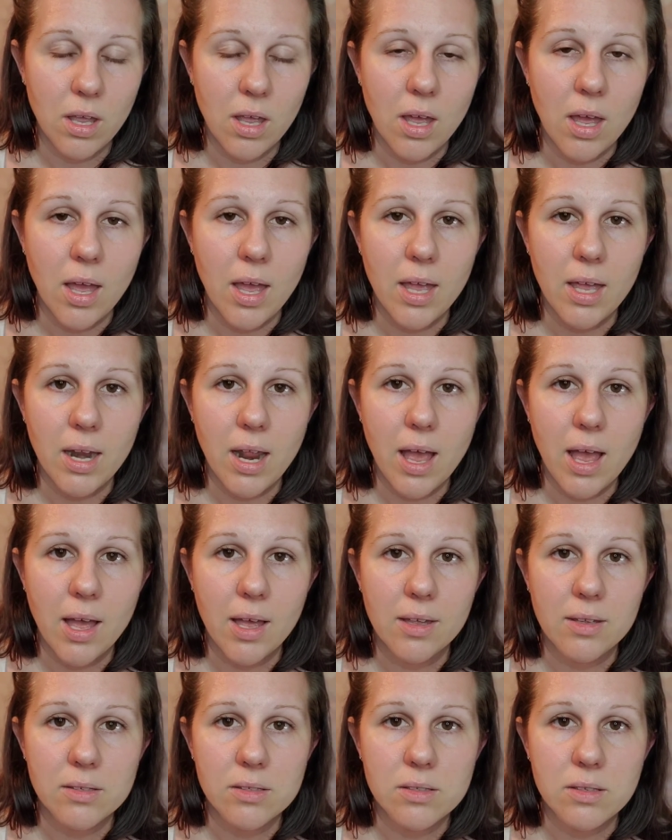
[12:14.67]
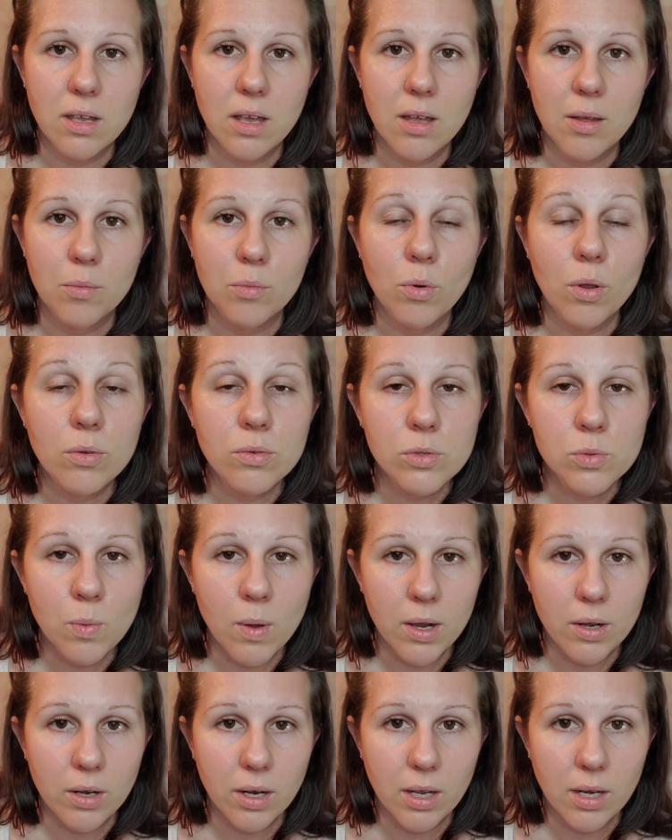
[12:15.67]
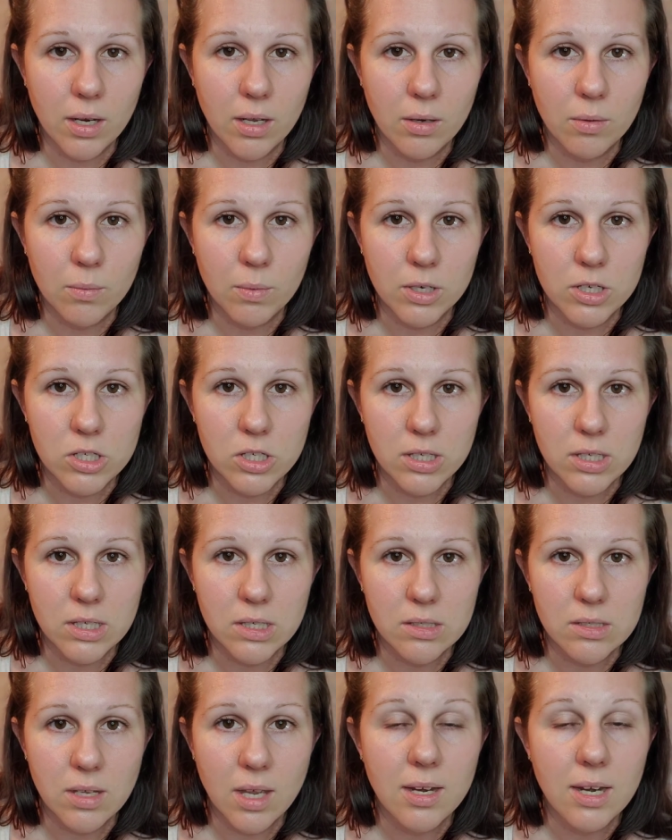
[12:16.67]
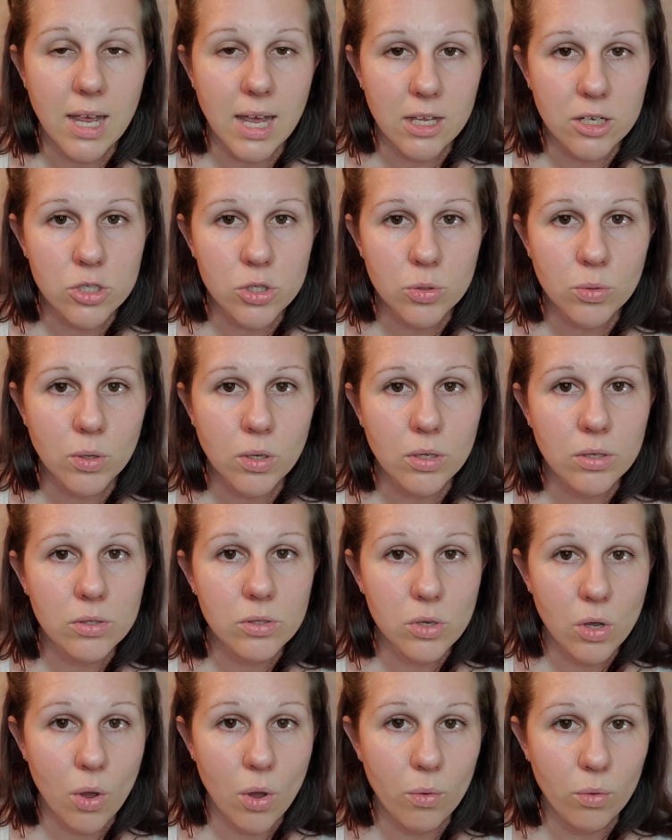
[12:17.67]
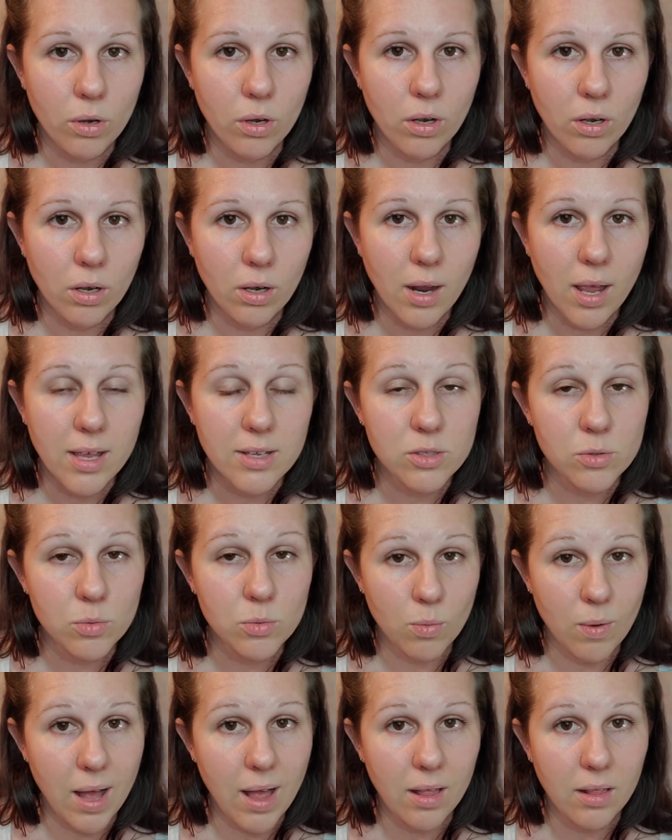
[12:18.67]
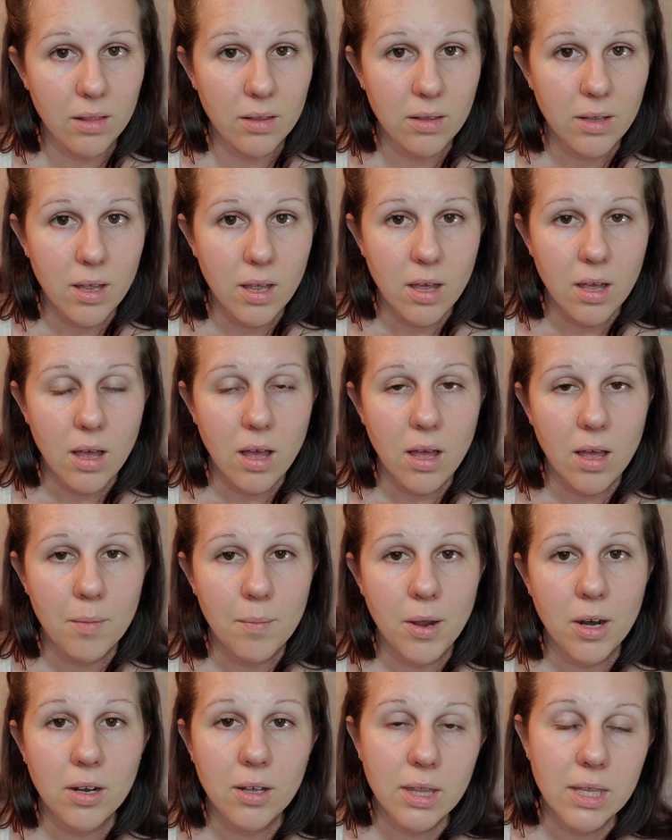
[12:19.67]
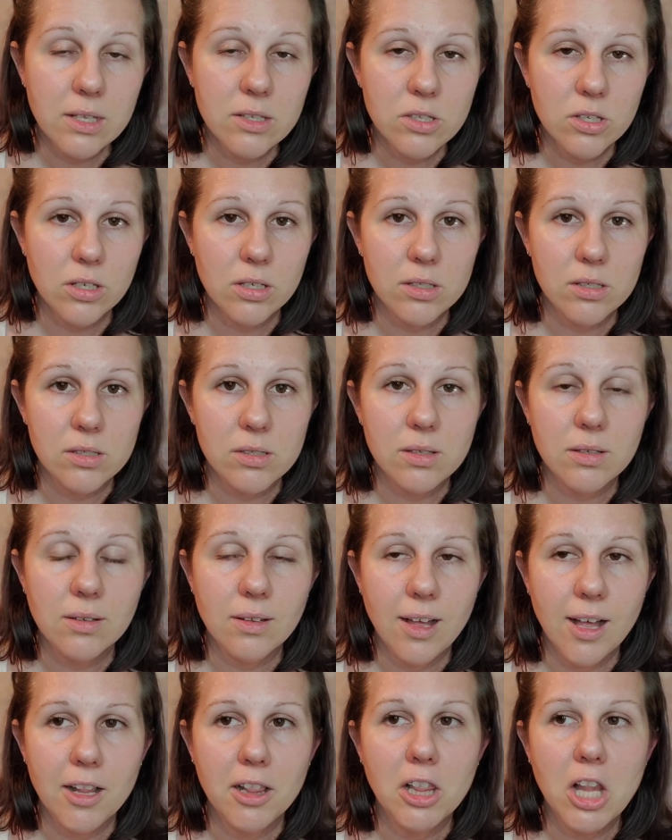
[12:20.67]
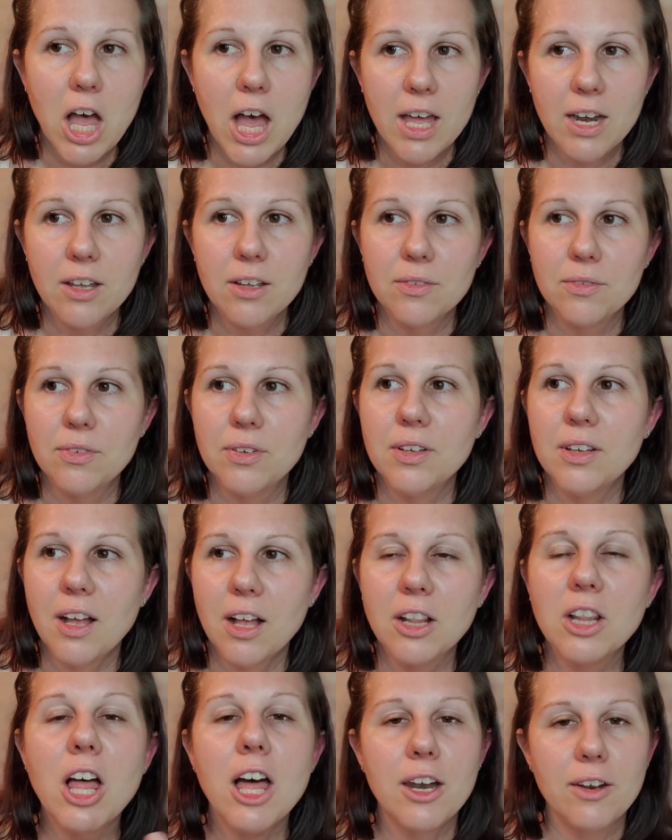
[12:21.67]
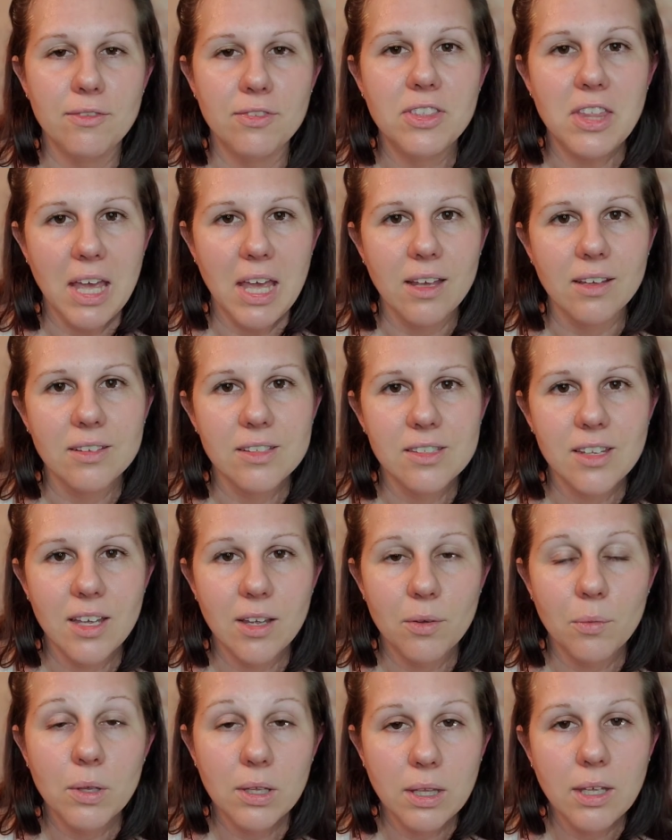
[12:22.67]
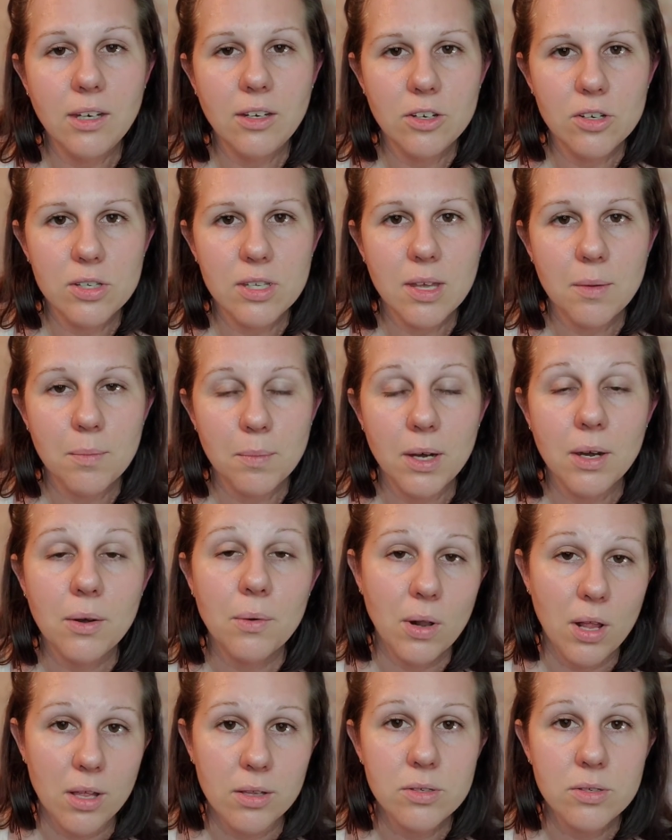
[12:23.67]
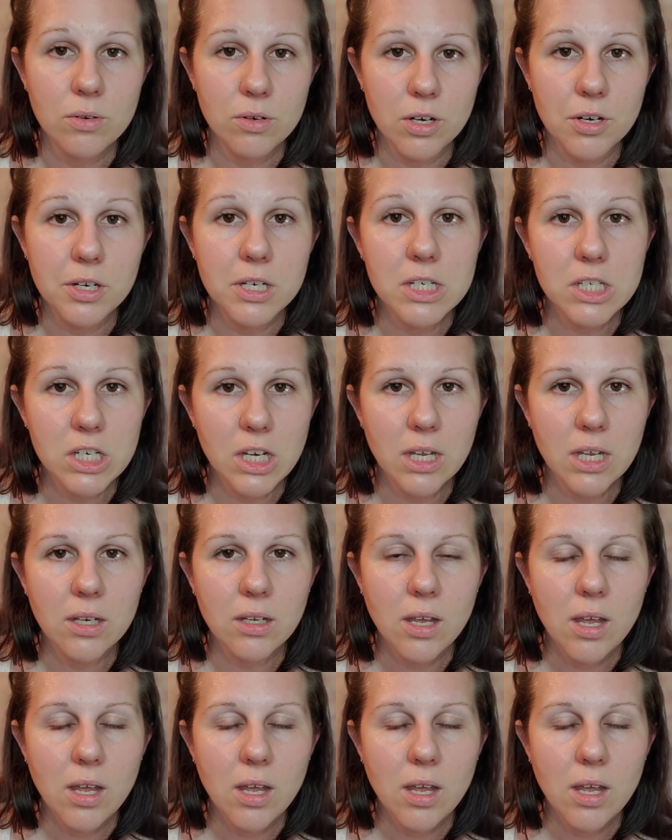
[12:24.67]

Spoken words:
It has rose water in it, which is a natural toner as well. Our cleanser is a lot of things. It will clean your skin, but it will also nourish it.